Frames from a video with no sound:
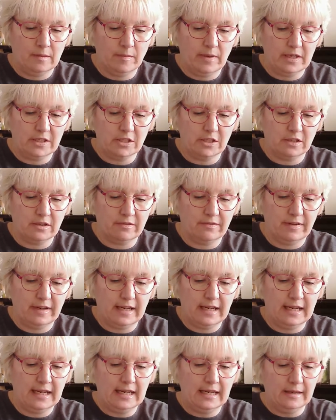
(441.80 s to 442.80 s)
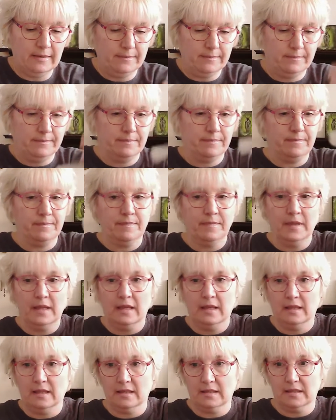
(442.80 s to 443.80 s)
the magic of healing.
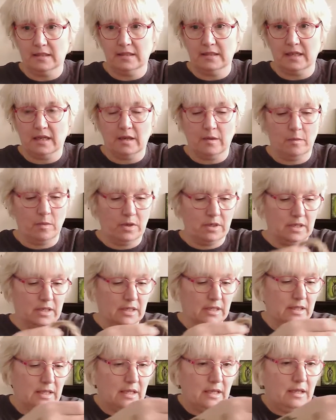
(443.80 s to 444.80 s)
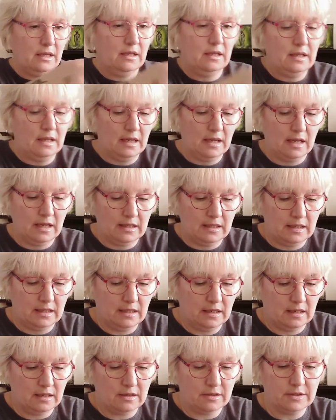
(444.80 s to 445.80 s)
That's the second one in there. And
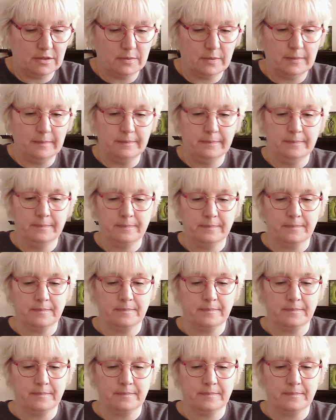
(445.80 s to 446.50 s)
then the last one